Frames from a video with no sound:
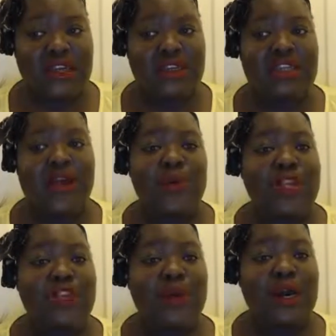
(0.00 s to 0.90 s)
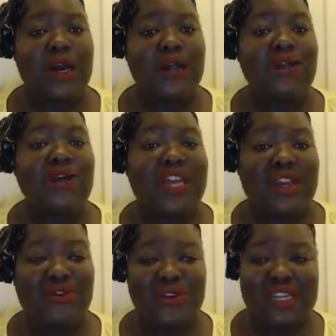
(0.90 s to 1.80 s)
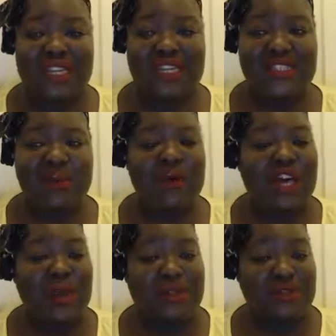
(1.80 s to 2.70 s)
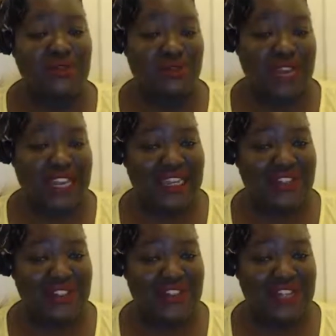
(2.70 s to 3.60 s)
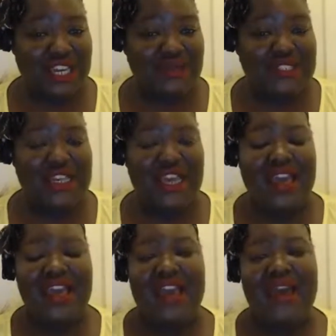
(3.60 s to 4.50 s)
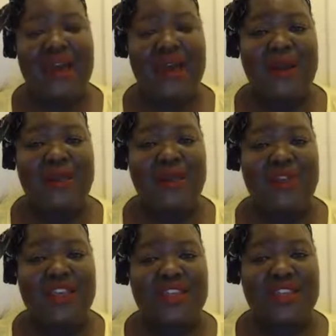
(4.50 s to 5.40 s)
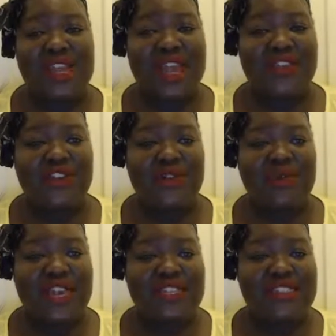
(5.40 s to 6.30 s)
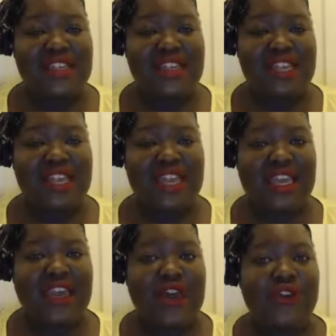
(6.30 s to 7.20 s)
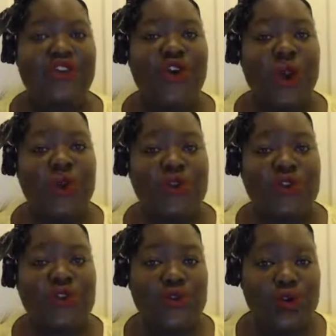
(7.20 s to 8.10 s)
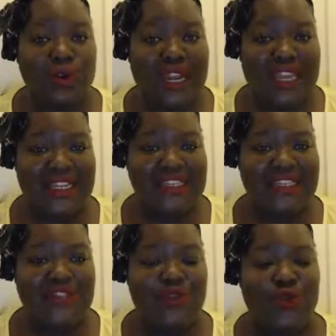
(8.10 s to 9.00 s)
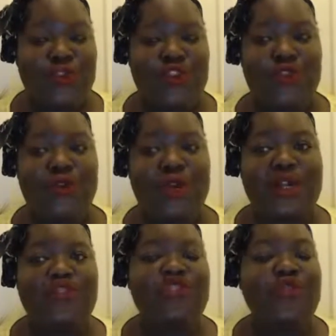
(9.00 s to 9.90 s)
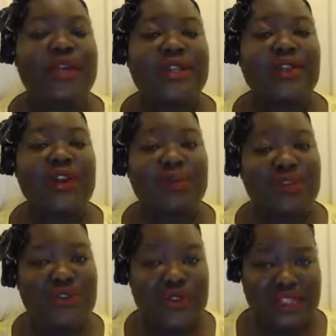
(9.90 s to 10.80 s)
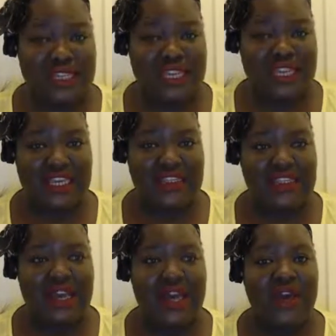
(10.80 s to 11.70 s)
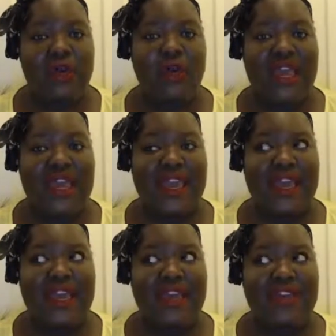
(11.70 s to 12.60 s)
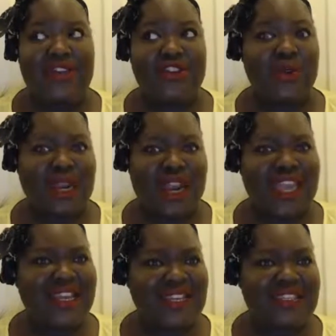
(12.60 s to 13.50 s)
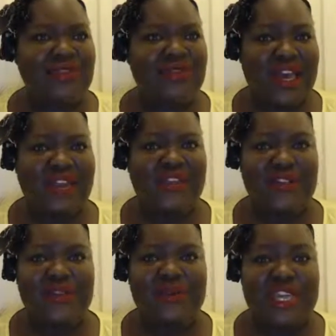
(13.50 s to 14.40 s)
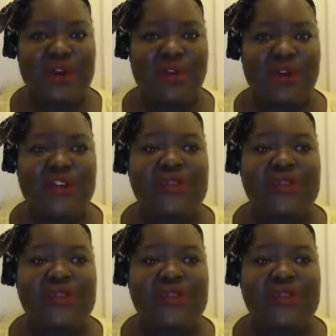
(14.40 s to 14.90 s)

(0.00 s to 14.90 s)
that when you are looking for these purposeful relationships, that you basically go to places or you join communities where you are likely to find those people